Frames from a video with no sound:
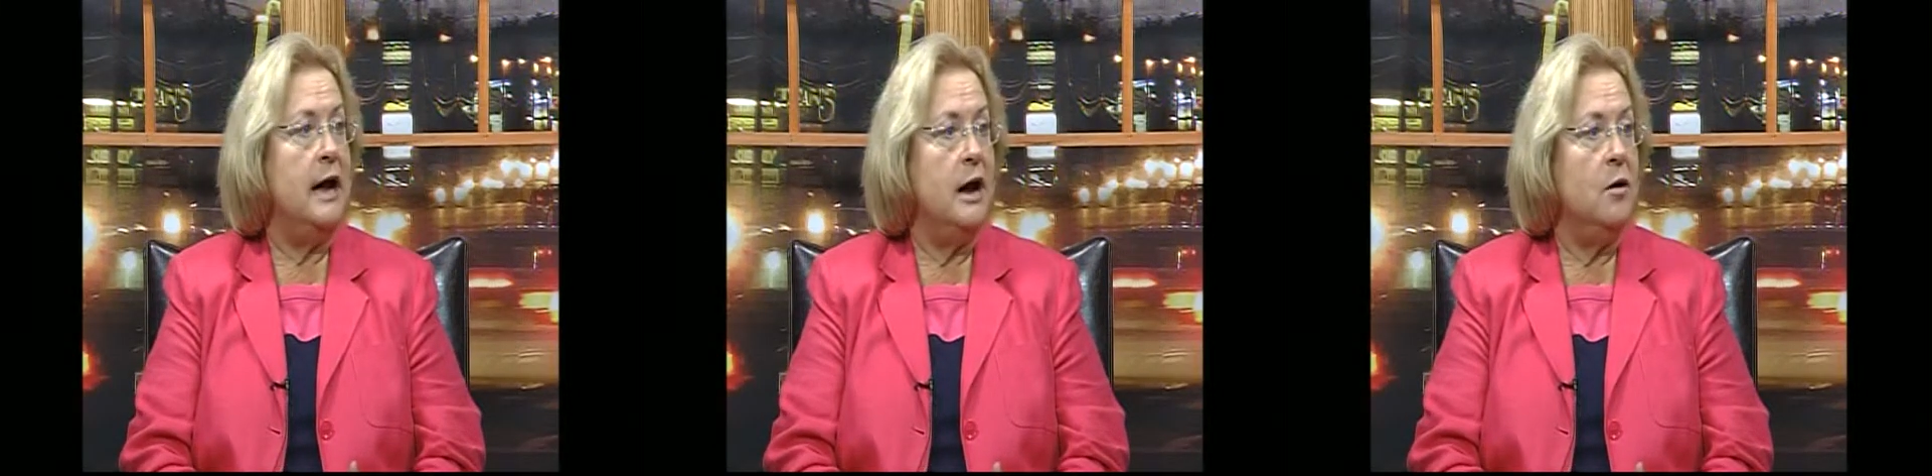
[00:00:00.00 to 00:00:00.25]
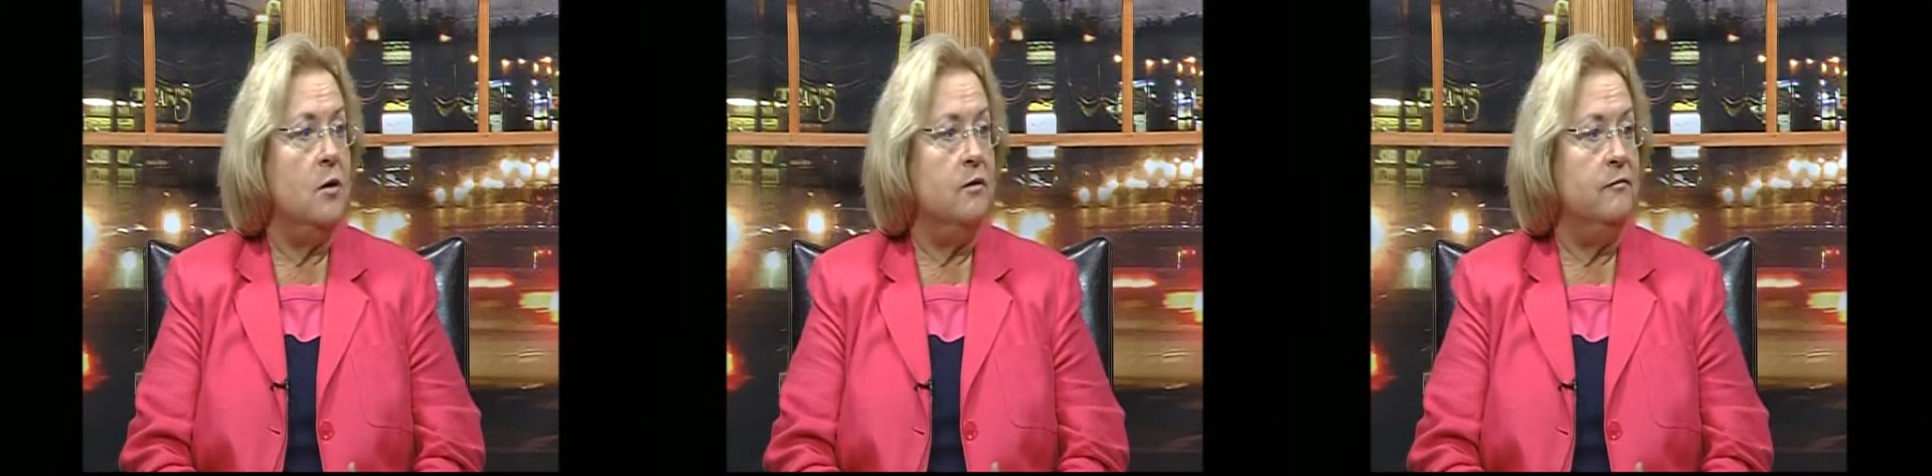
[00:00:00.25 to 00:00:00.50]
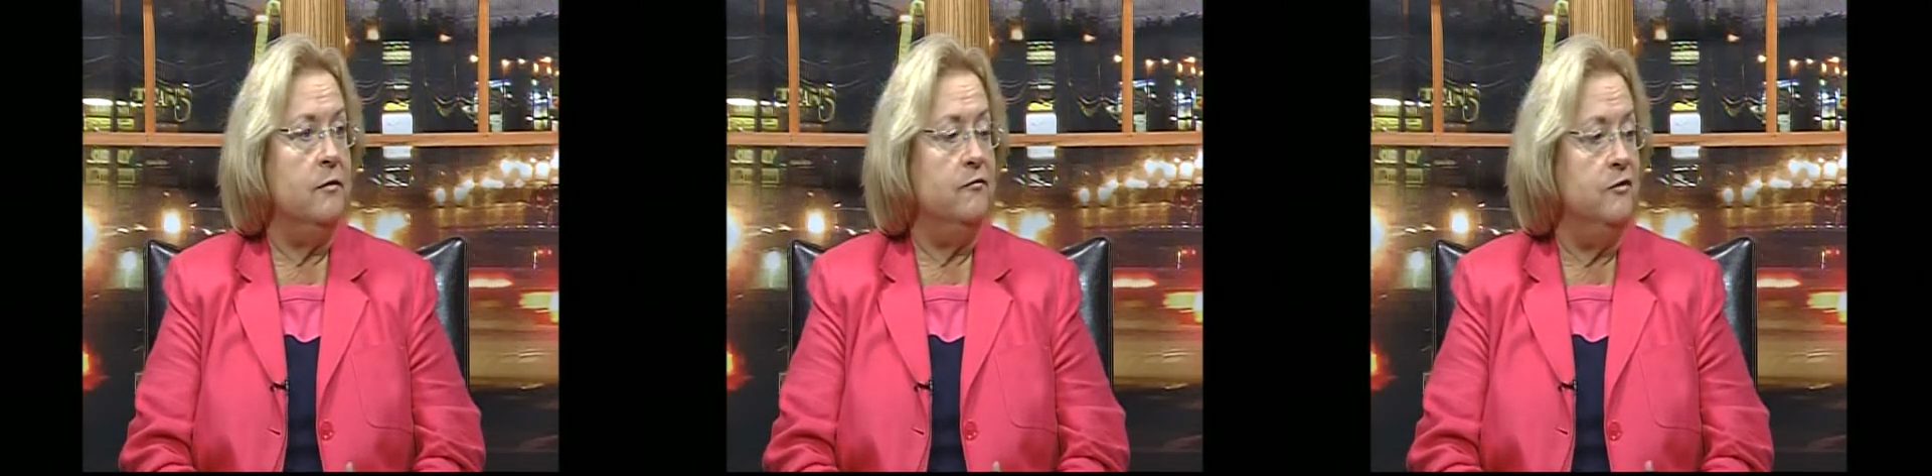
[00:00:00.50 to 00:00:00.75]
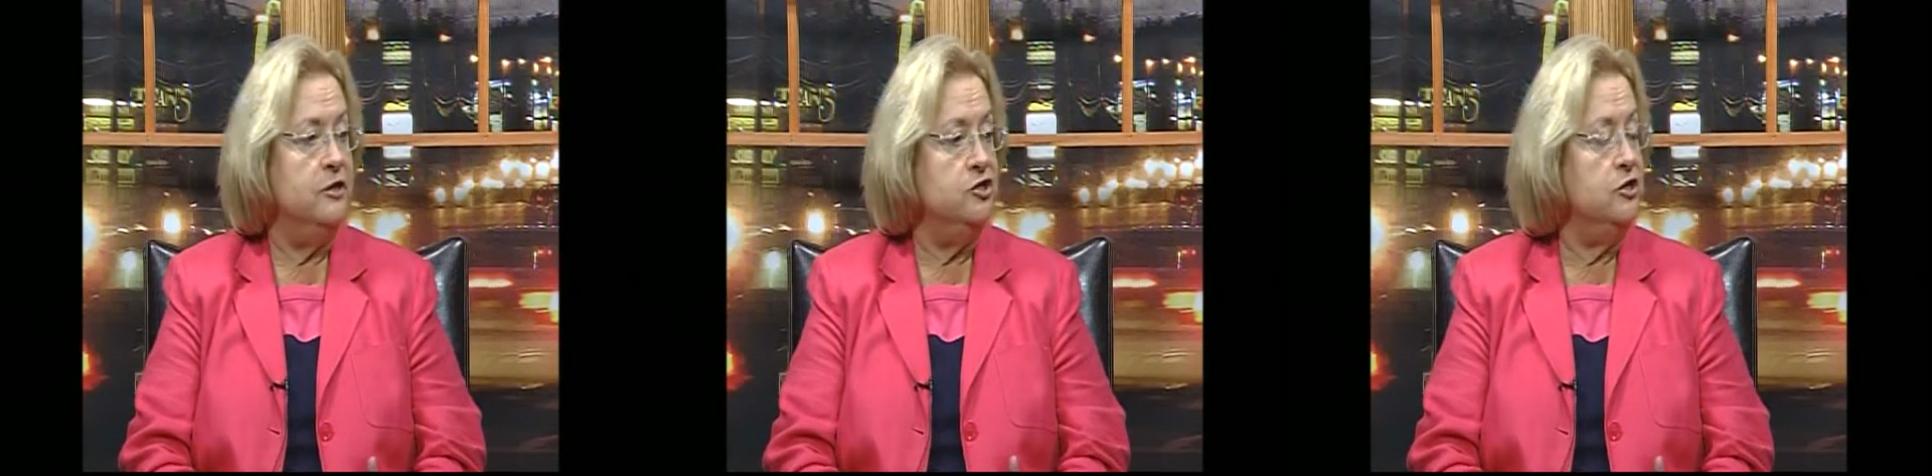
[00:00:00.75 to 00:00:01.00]
our
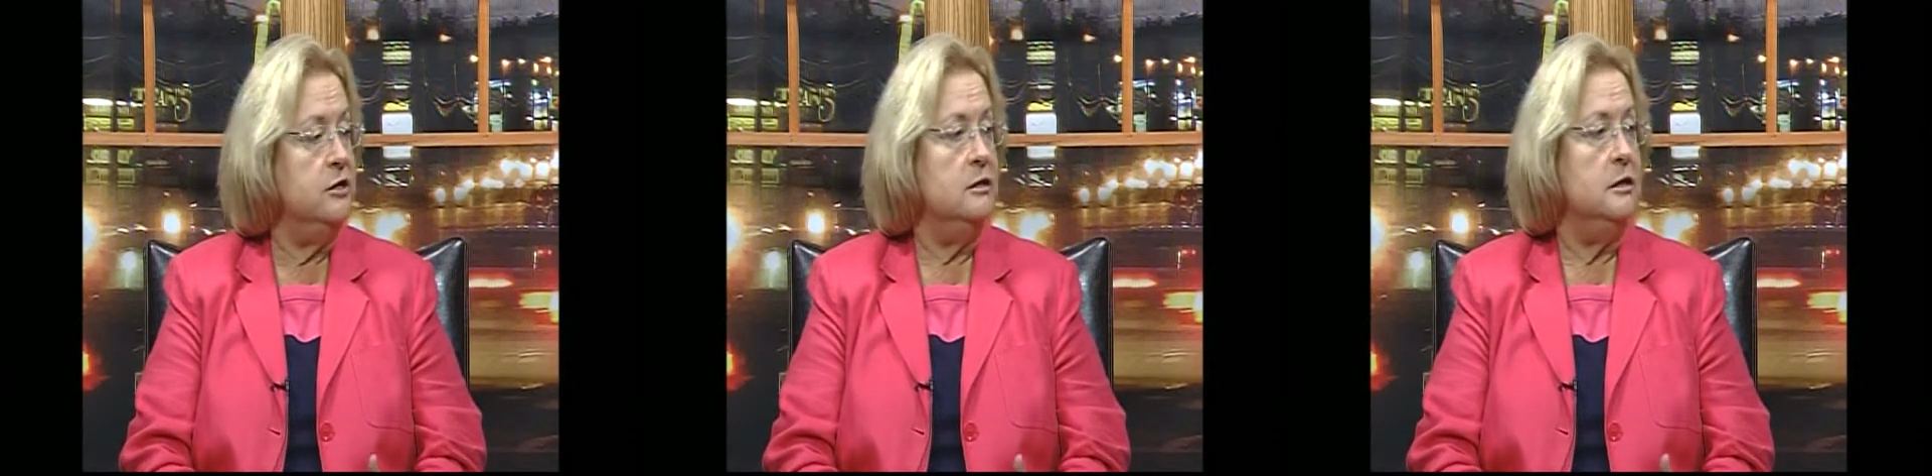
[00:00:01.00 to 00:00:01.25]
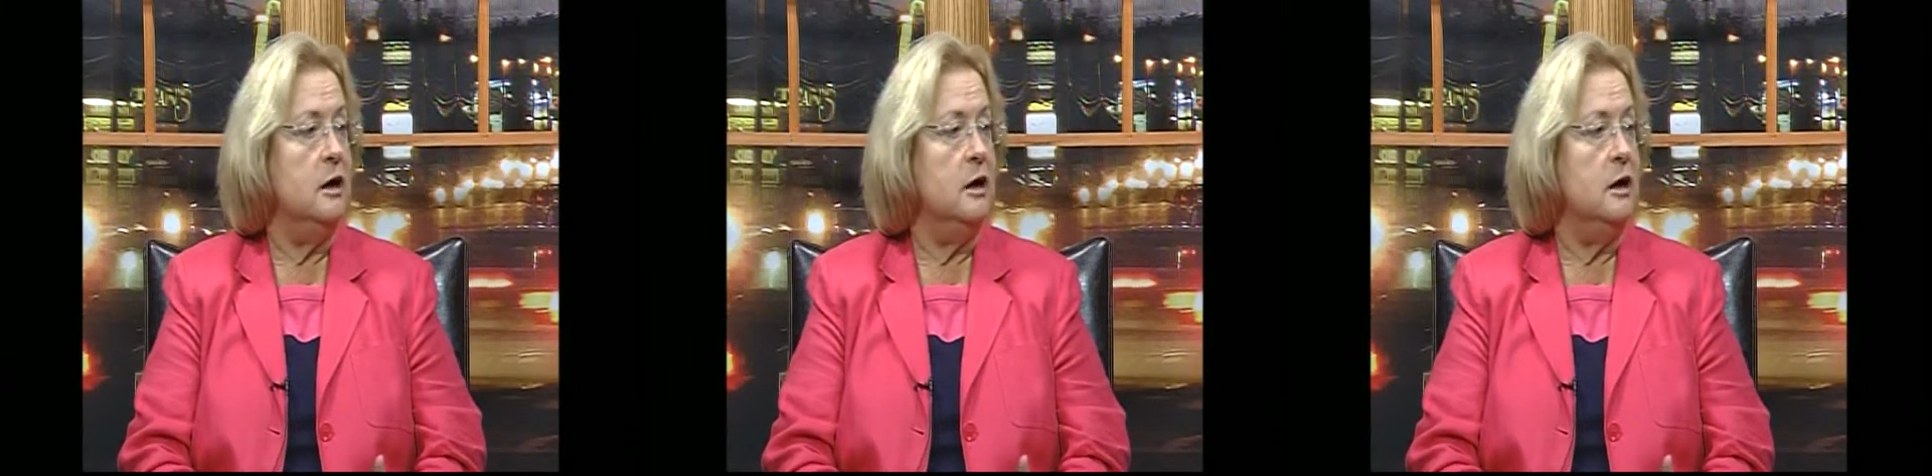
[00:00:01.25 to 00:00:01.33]
vision,